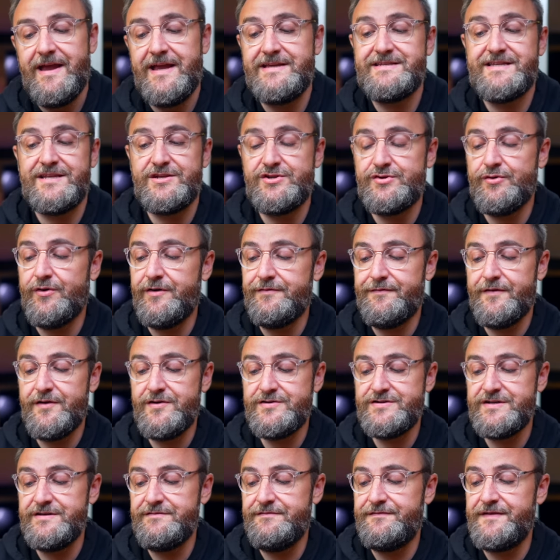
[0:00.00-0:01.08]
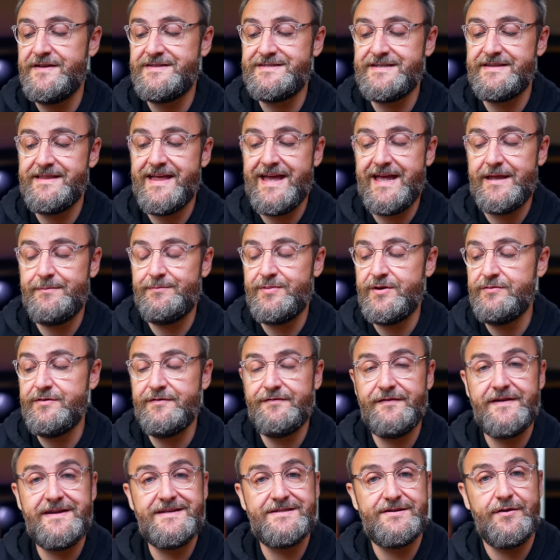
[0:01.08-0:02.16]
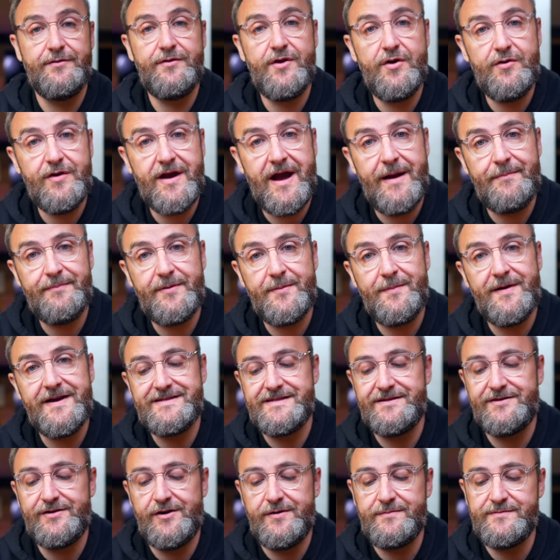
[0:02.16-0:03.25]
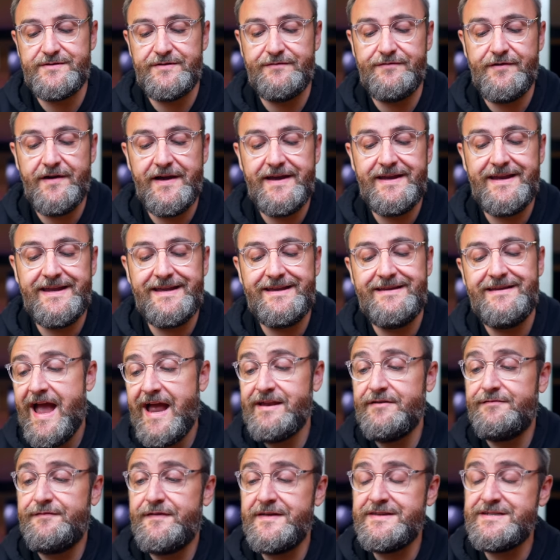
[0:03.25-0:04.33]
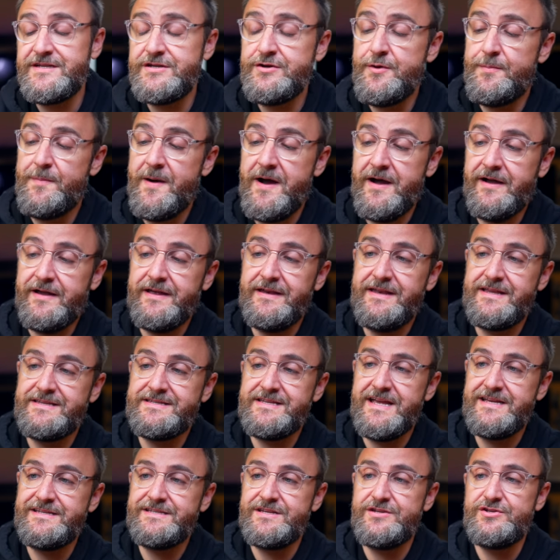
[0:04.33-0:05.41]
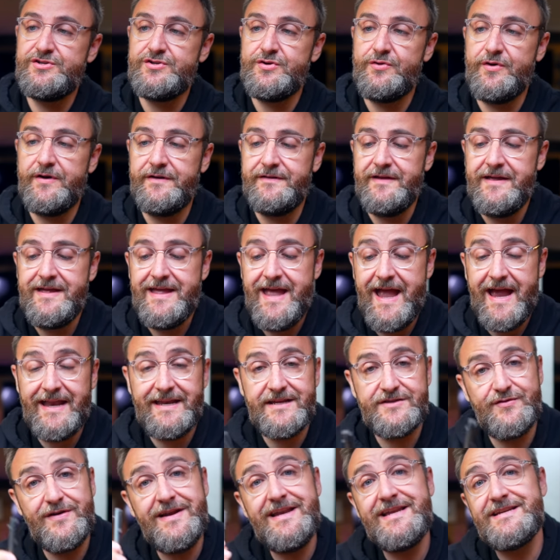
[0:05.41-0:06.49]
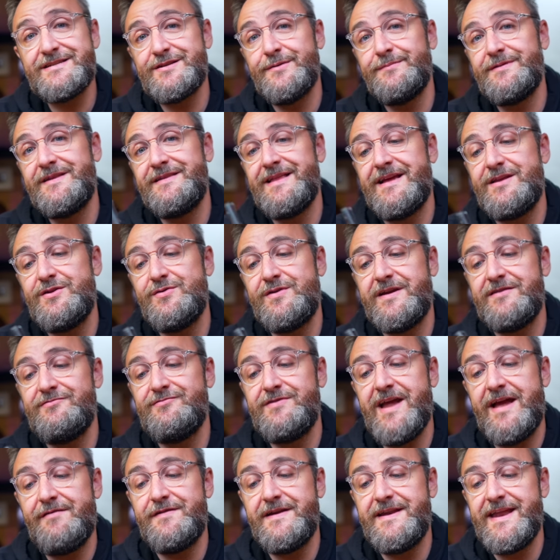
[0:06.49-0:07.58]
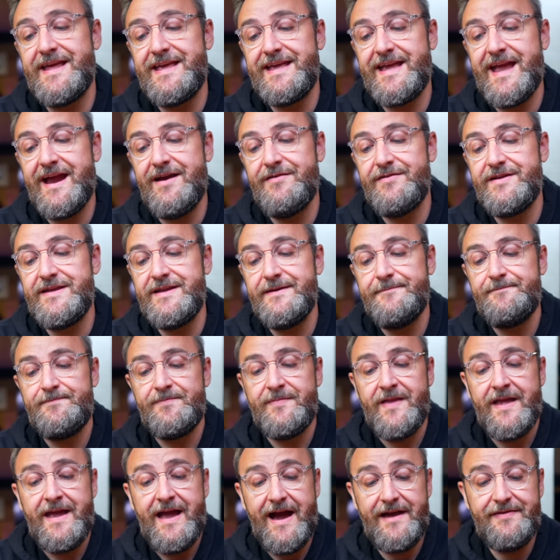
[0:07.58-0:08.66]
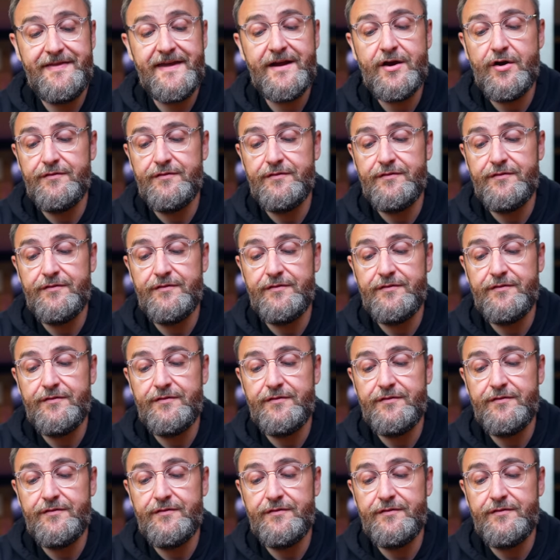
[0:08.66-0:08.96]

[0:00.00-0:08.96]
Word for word: It's the short version, fits in the hand beautifully, so no compromise in terms of writing. And it fits in your pocket, it's nice and short, and is really something that you can everyday carry. I think